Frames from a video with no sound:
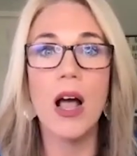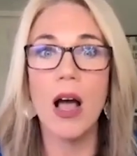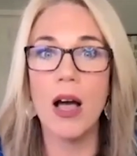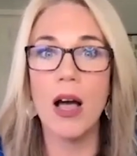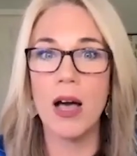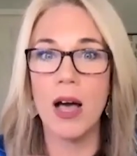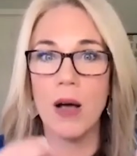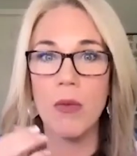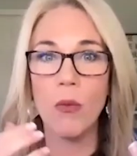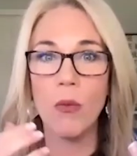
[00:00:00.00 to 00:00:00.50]

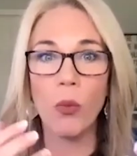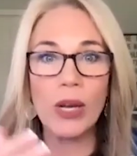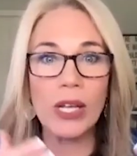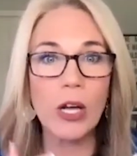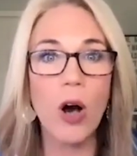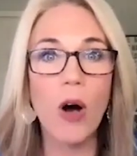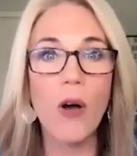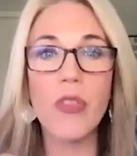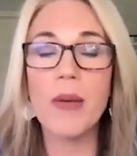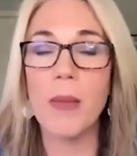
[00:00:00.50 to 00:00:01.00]
Uh, we
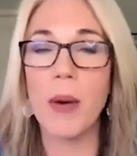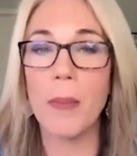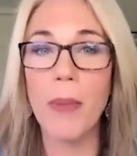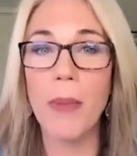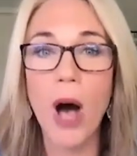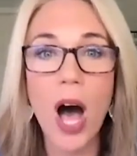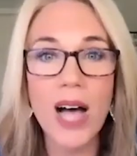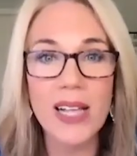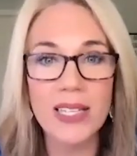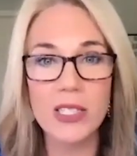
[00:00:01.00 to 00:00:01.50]
called them
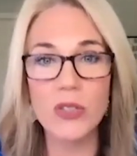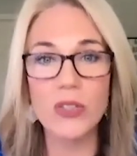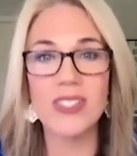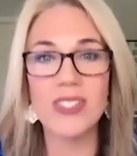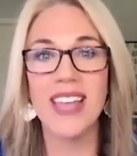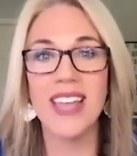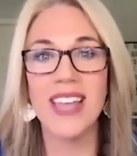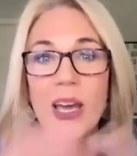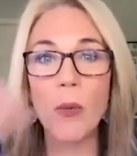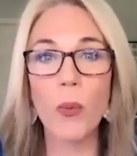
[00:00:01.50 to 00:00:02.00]
apostles.
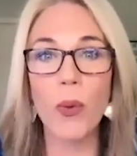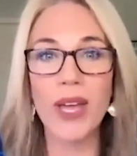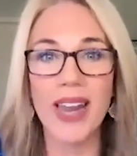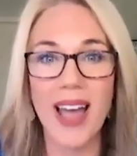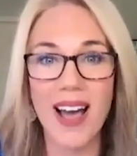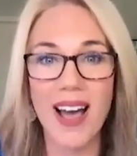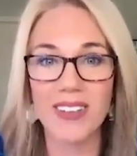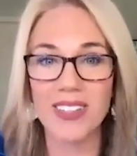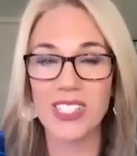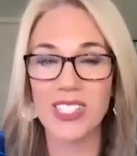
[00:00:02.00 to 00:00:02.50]
They went
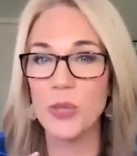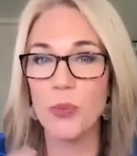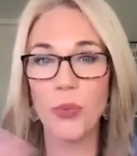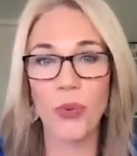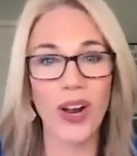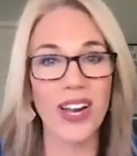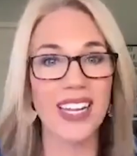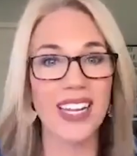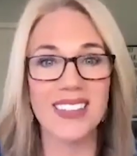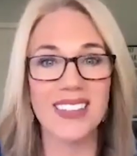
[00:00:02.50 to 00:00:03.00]
out
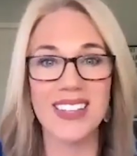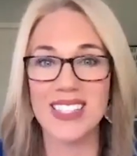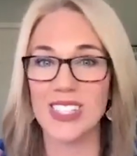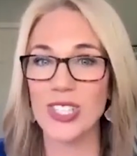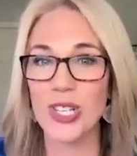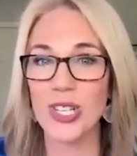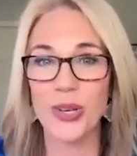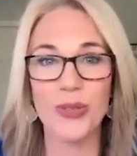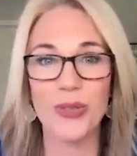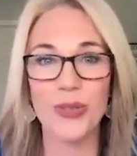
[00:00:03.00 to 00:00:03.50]
spreading this
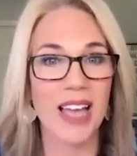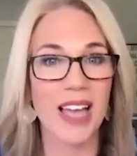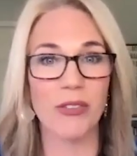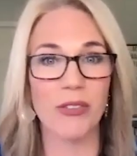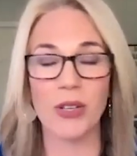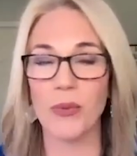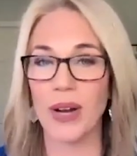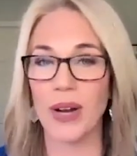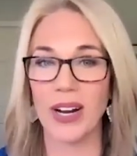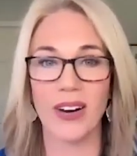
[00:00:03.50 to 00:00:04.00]
news
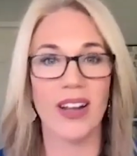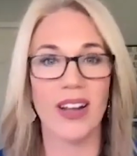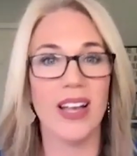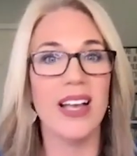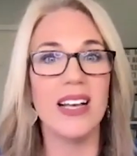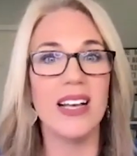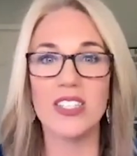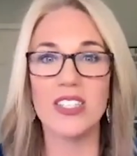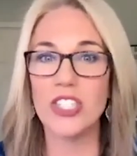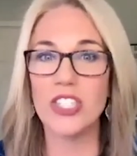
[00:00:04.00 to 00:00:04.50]
everywhere.
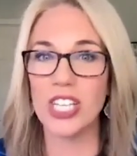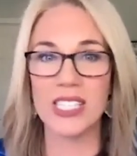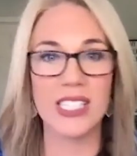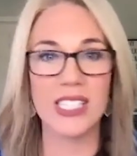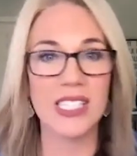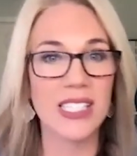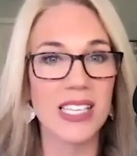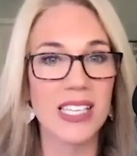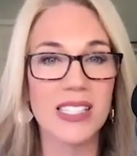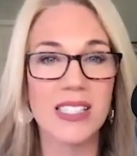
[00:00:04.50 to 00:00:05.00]

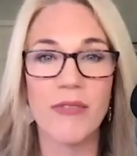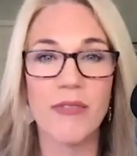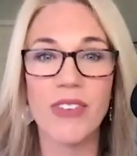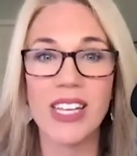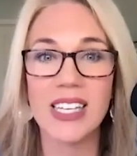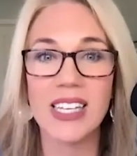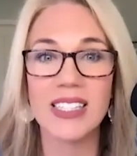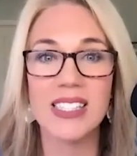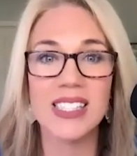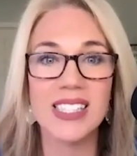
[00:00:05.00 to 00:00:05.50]
Jesus has
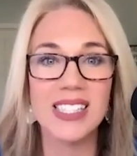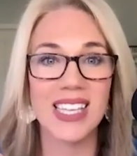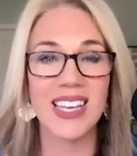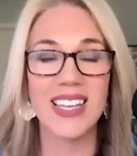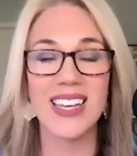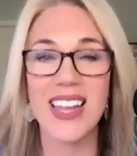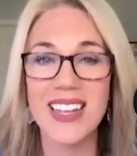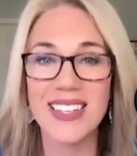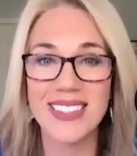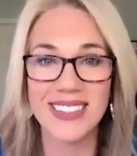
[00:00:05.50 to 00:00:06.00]
defeated
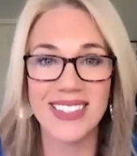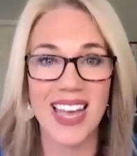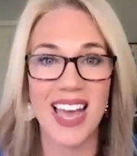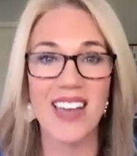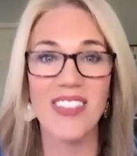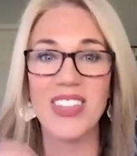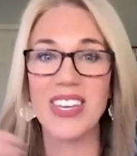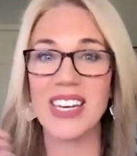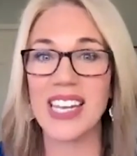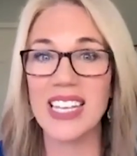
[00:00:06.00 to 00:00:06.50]
sin and
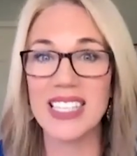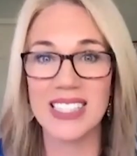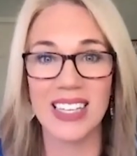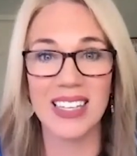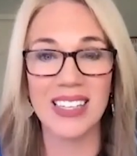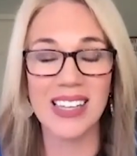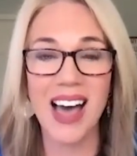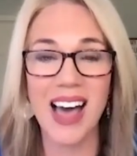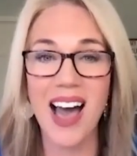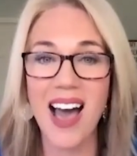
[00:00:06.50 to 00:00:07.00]
death, and he is
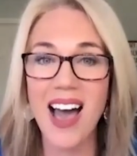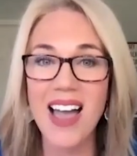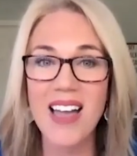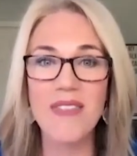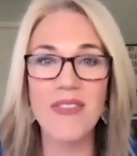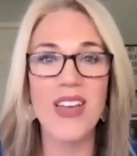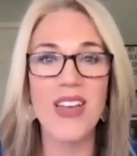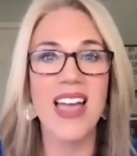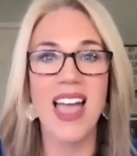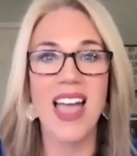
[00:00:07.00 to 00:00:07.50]

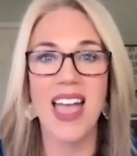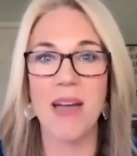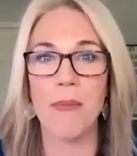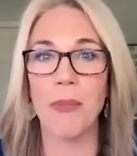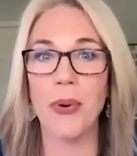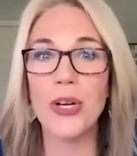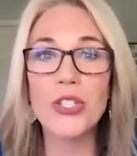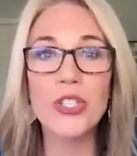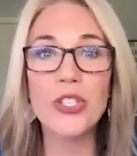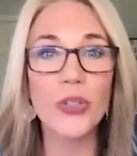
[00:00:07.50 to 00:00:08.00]
alive, and
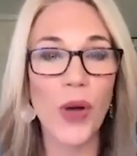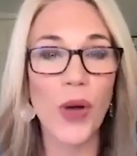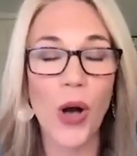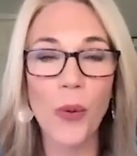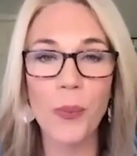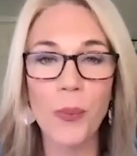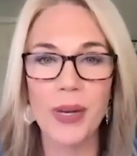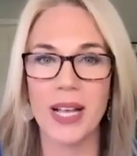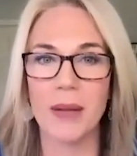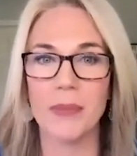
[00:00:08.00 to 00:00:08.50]
put your
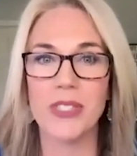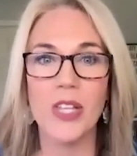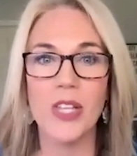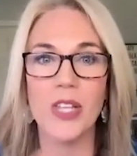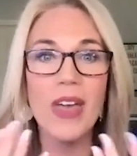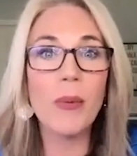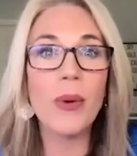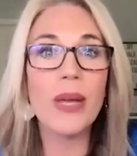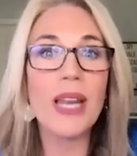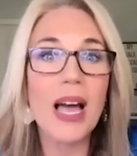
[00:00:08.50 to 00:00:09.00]
hope in him. So
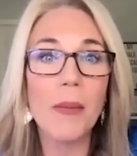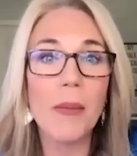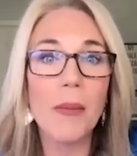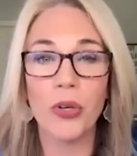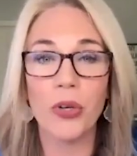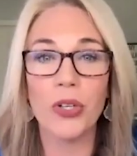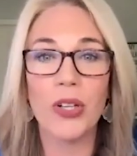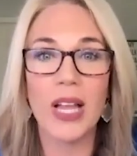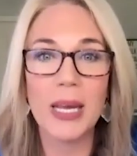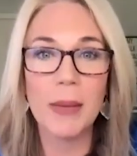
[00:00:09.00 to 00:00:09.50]
they went out
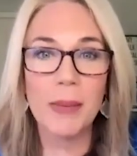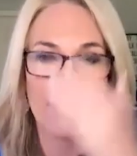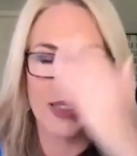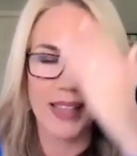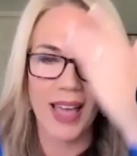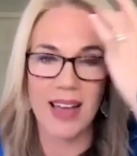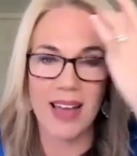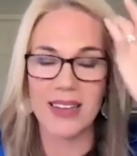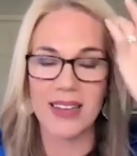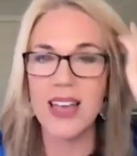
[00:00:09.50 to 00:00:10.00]
proclaiming
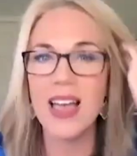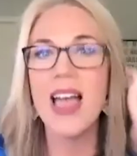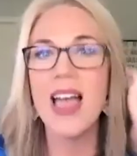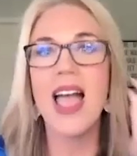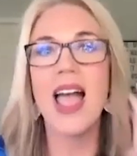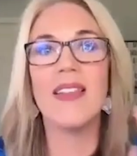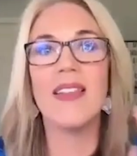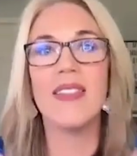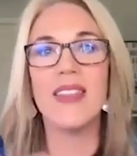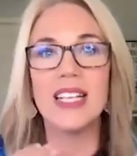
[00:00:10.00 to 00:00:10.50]
that.
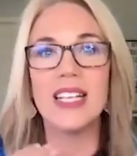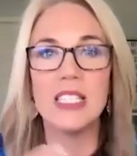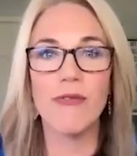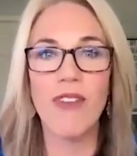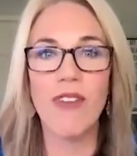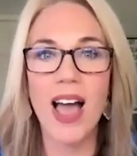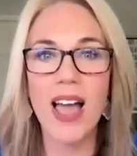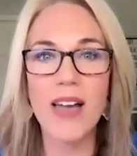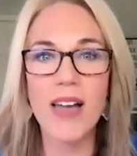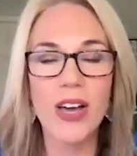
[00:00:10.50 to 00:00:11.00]
And these
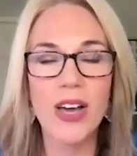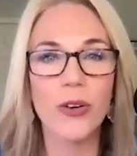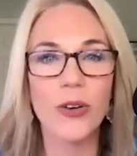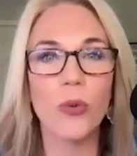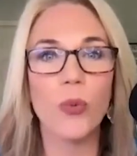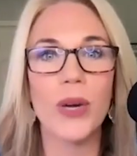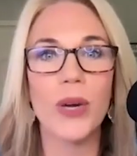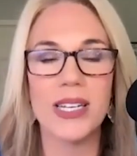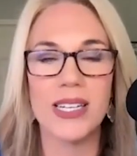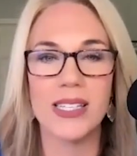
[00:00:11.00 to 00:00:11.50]
500
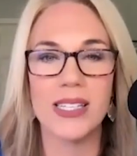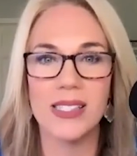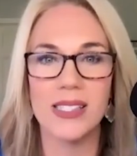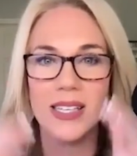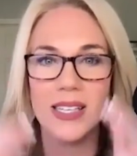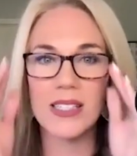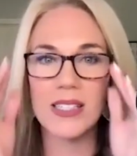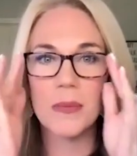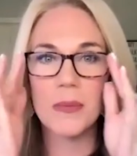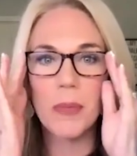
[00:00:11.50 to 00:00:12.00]

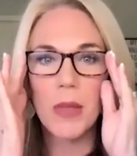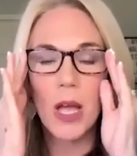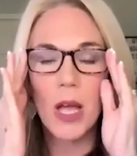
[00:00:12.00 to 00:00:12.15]
witnesses